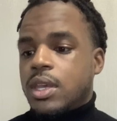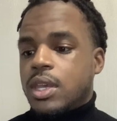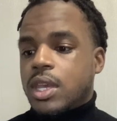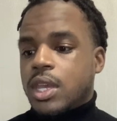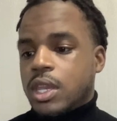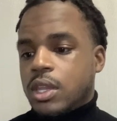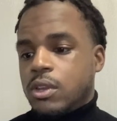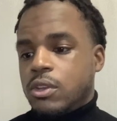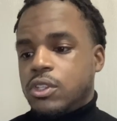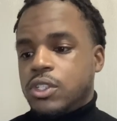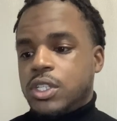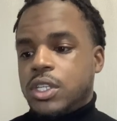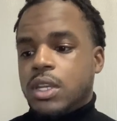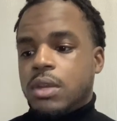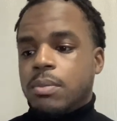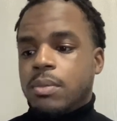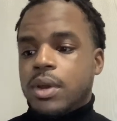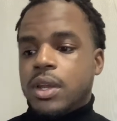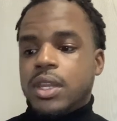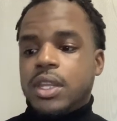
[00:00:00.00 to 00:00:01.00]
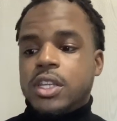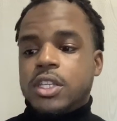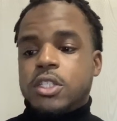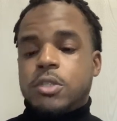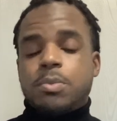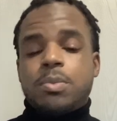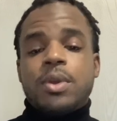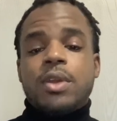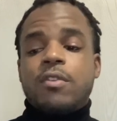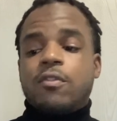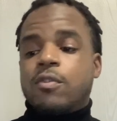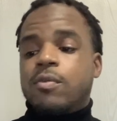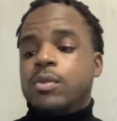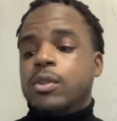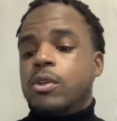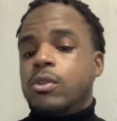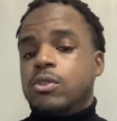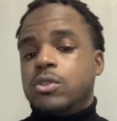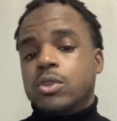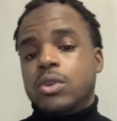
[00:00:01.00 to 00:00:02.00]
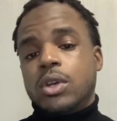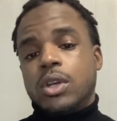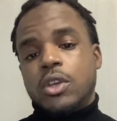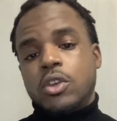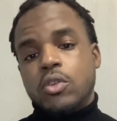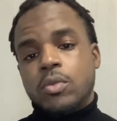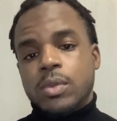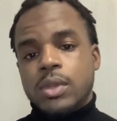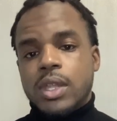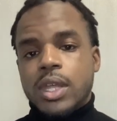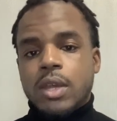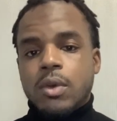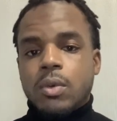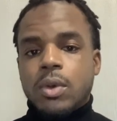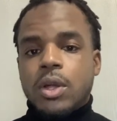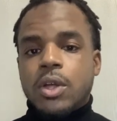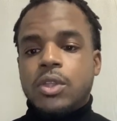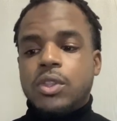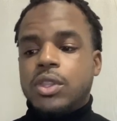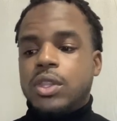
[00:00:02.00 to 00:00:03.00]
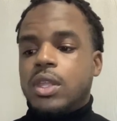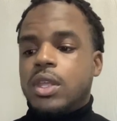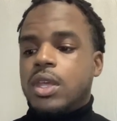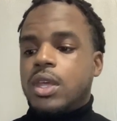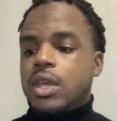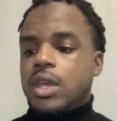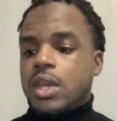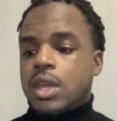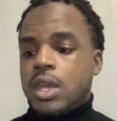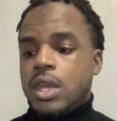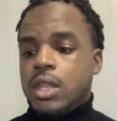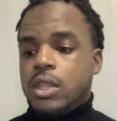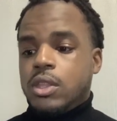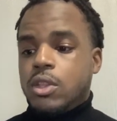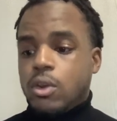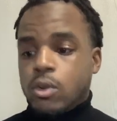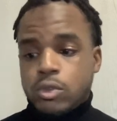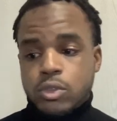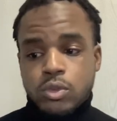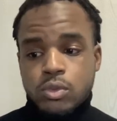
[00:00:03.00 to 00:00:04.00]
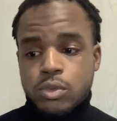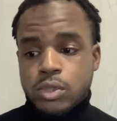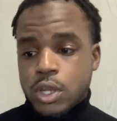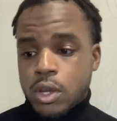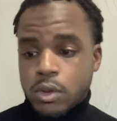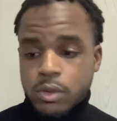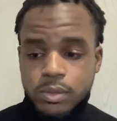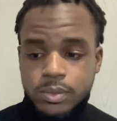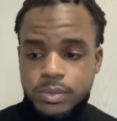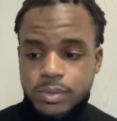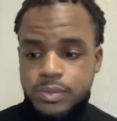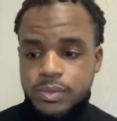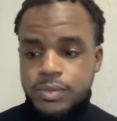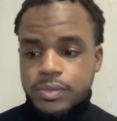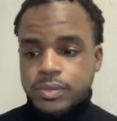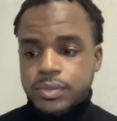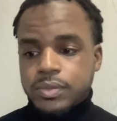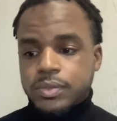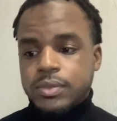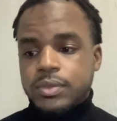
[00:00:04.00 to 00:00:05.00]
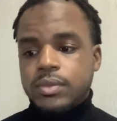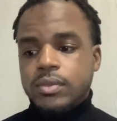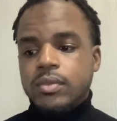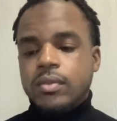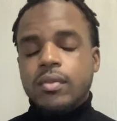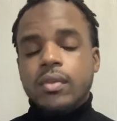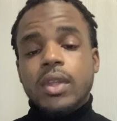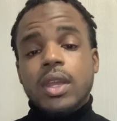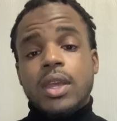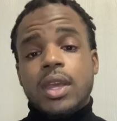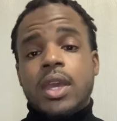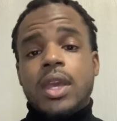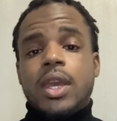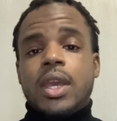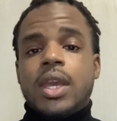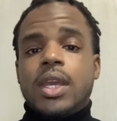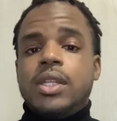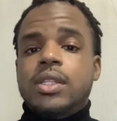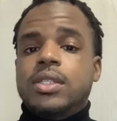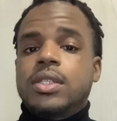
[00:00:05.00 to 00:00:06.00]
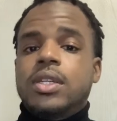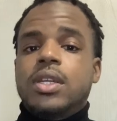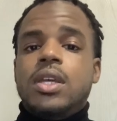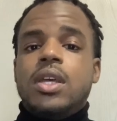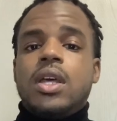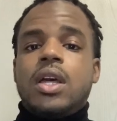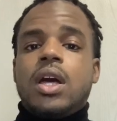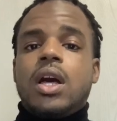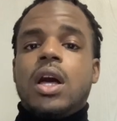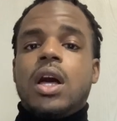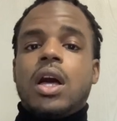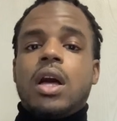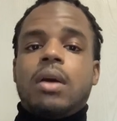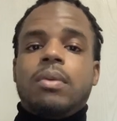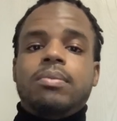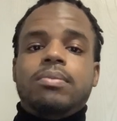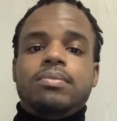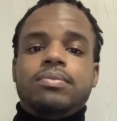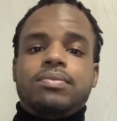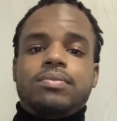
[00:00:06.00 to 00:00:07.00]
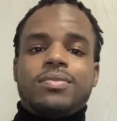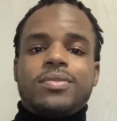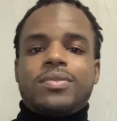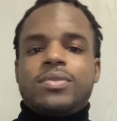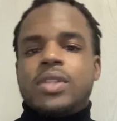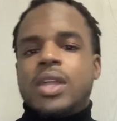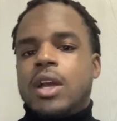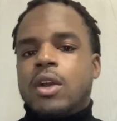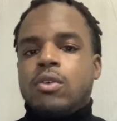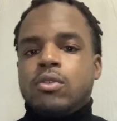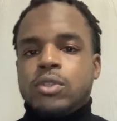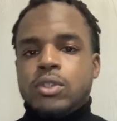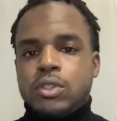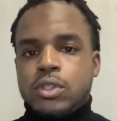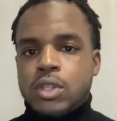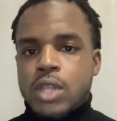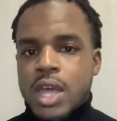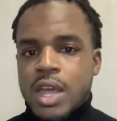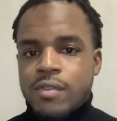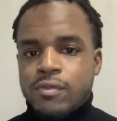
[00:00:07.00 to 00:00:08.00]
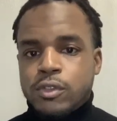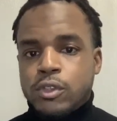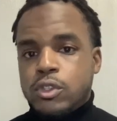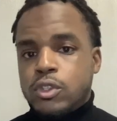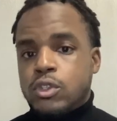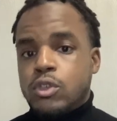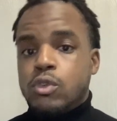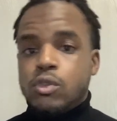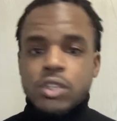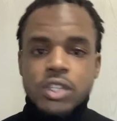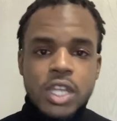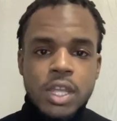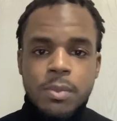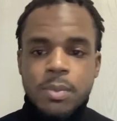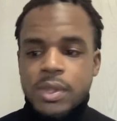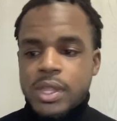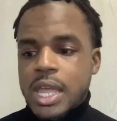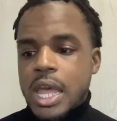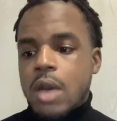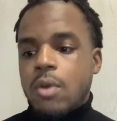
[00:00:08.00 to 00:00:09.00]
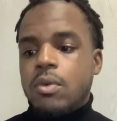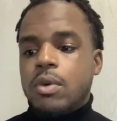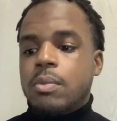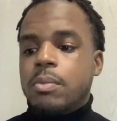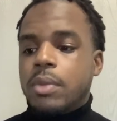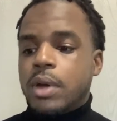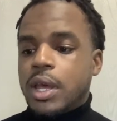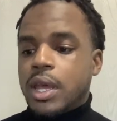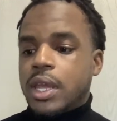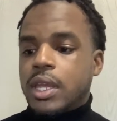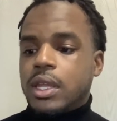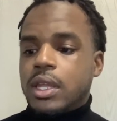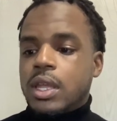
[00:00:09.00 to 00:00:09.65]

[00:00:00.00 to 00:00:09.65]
energy, and money is spent from those who accumulate wealth and those who don't. And I'm not going to dive too deep in that one, but